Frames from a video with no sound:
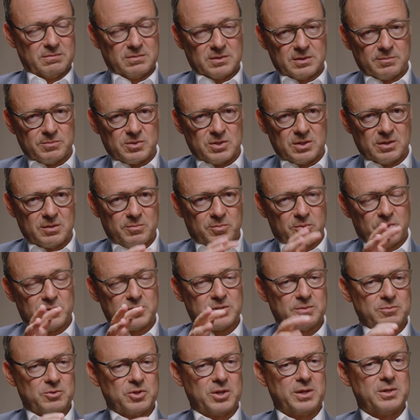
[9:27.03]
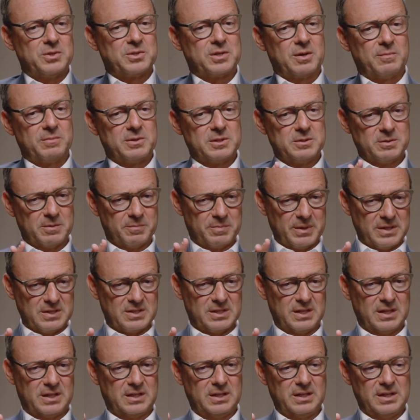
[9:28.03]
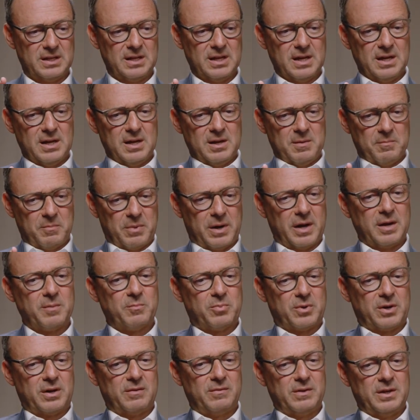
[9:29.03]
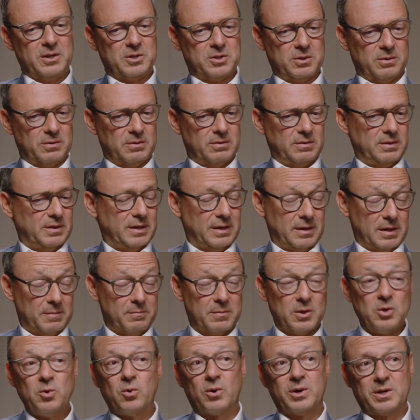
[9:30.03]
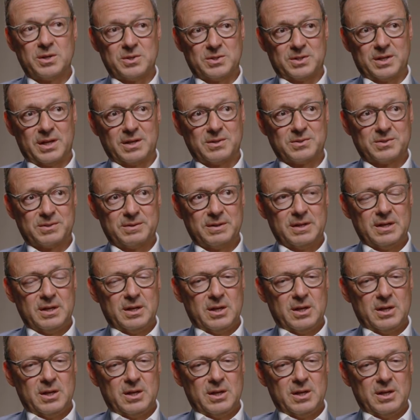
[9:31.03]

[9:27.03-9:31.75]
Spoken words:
some Singapore, some Chinese companies, that basically buying in minority stakes.